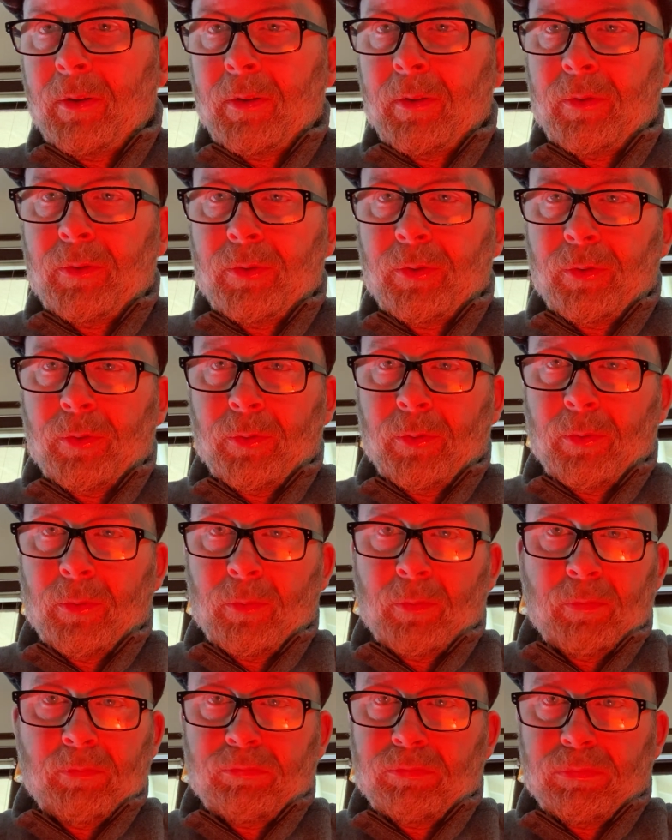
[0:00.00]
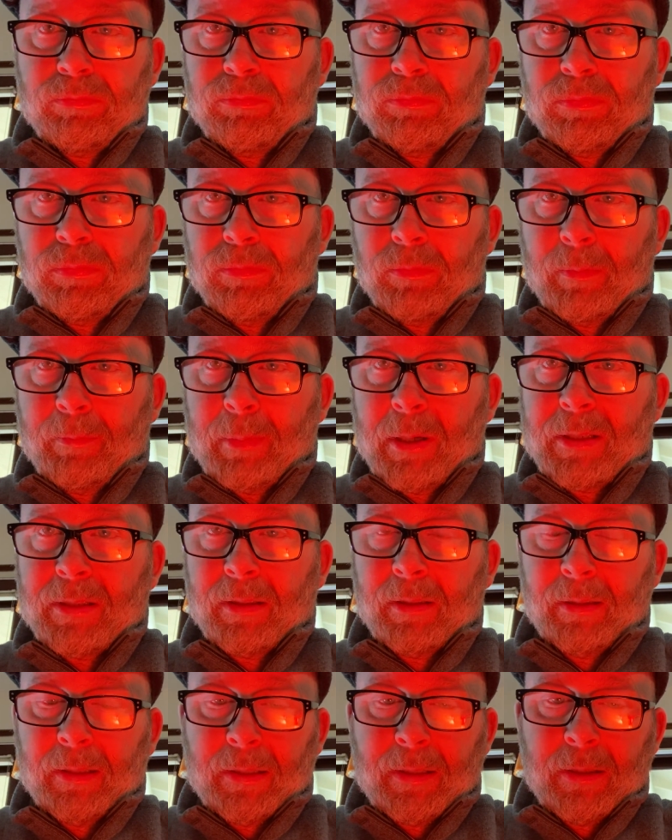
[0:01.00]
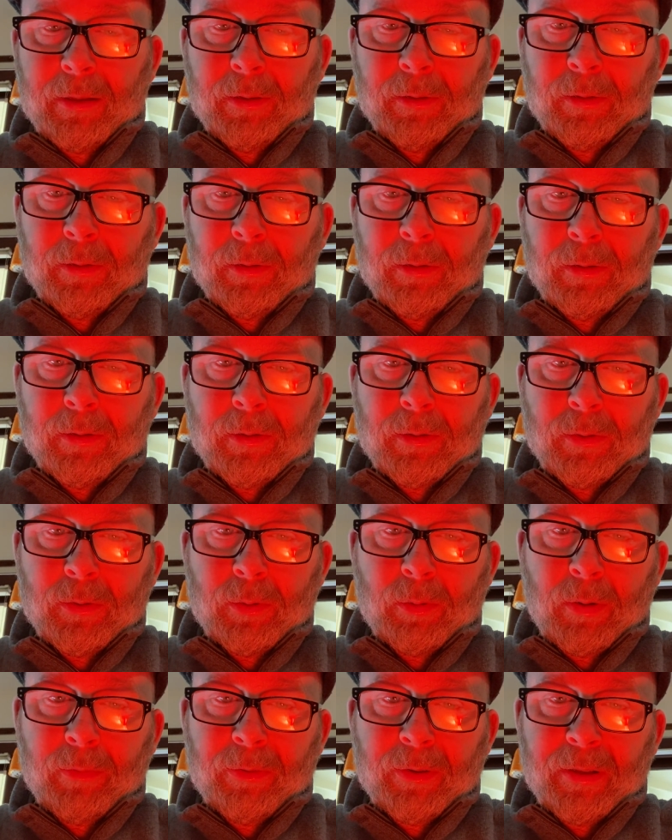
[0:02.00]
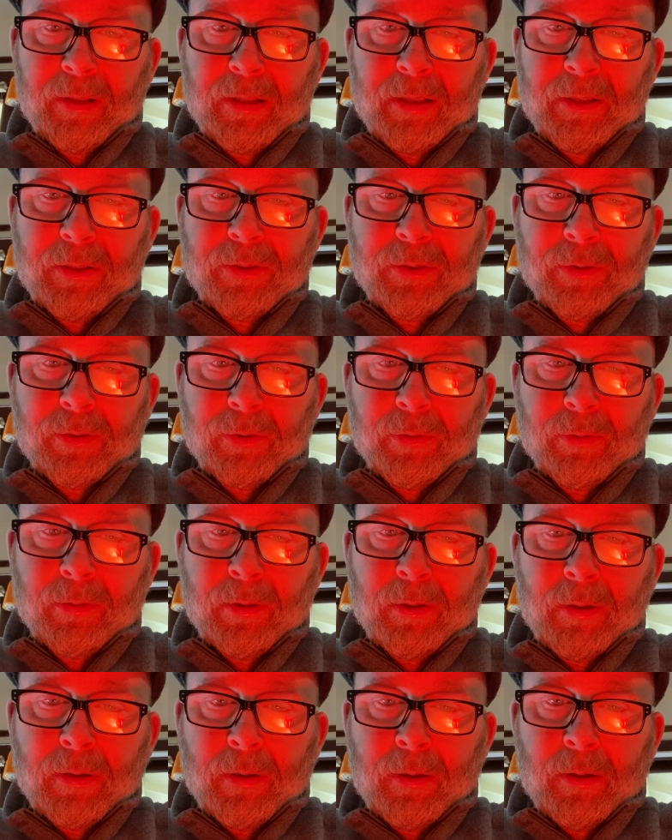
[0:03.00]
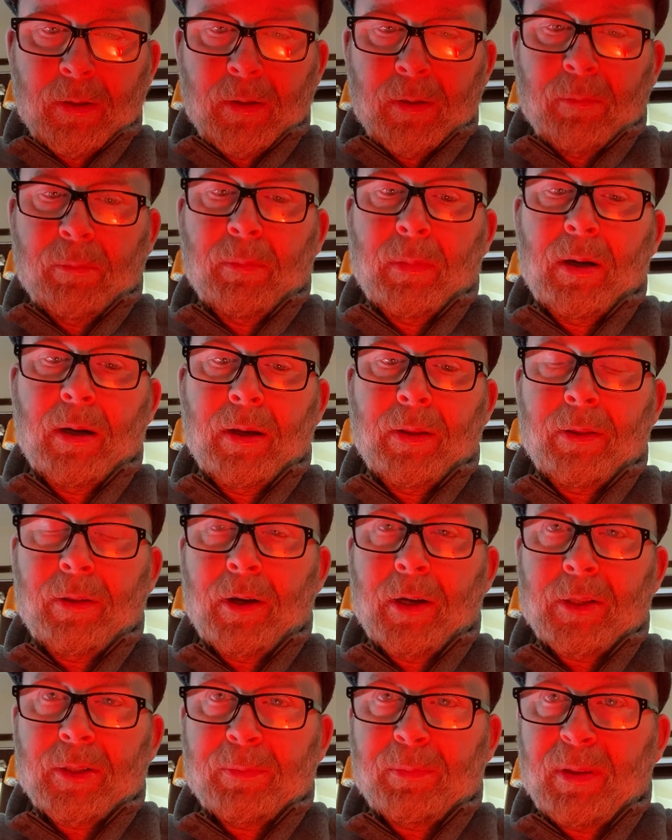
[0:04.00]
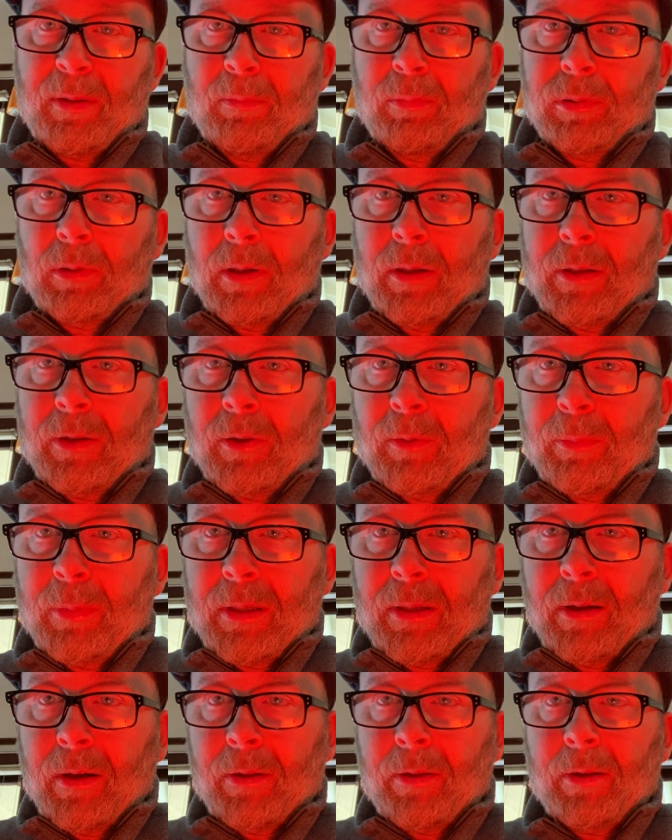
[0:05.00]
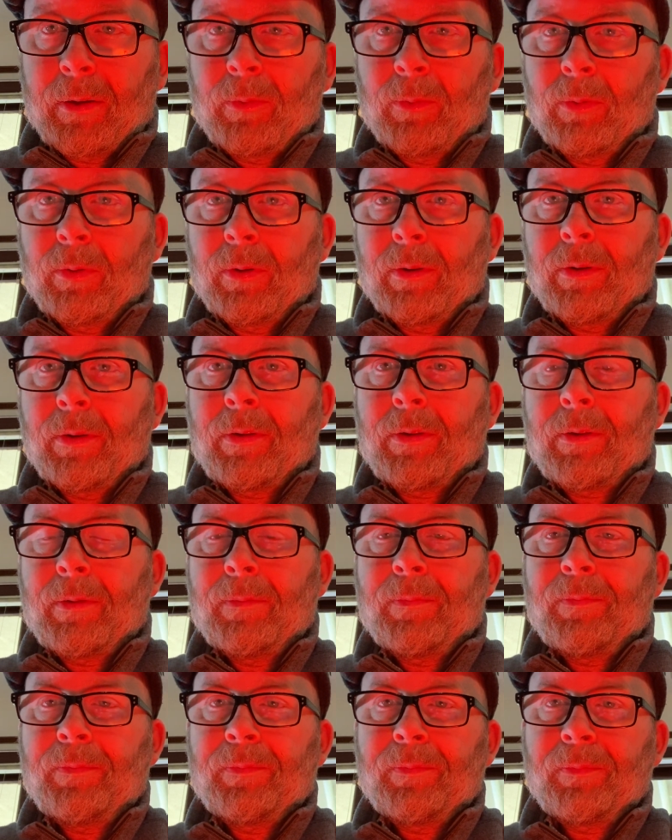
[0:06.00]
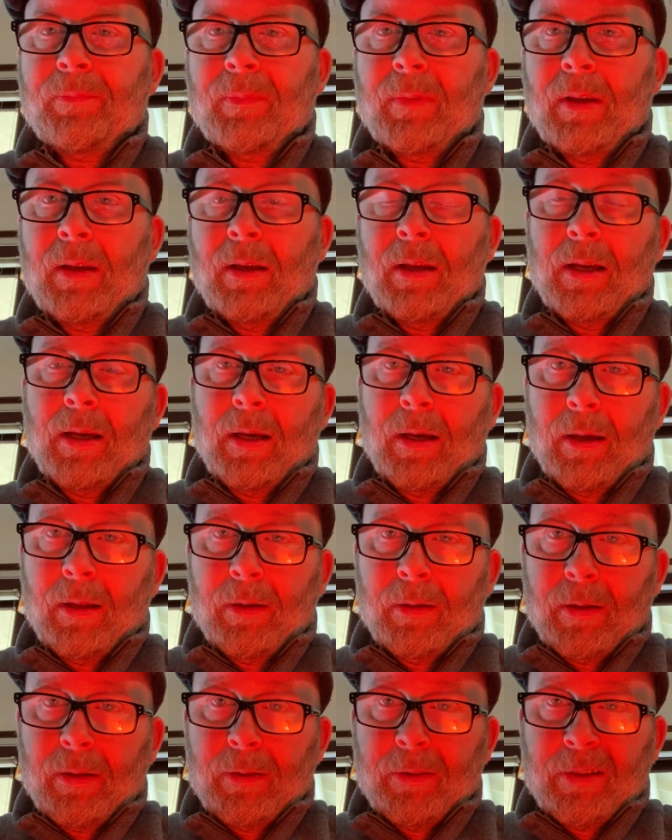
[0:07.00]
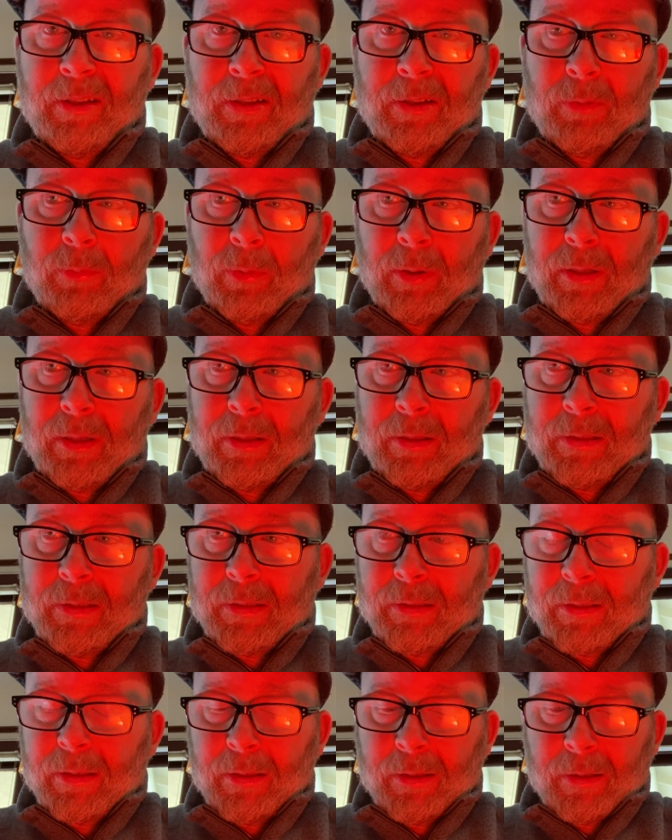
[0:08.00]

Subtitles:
to basically kill whoever he needs to. My thoughts be bloody or be nothing worth. And indeed, when he's